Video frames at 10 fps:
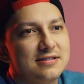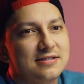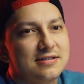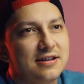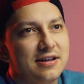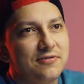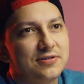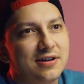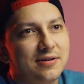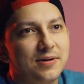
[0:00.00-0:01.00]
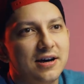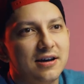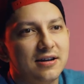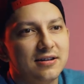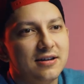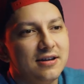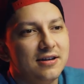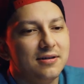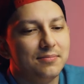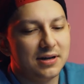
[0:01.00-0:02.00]
It's like every time
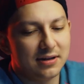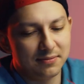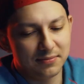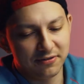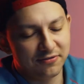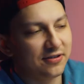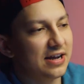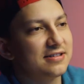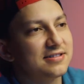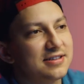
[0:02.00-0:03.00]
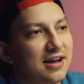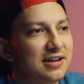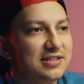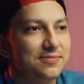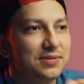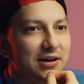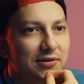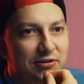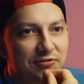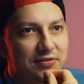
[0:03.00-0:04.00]
my friends ask me
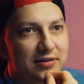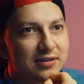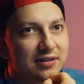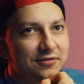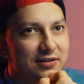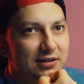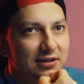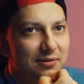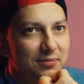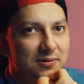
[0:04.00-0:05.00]
how I feel like I'm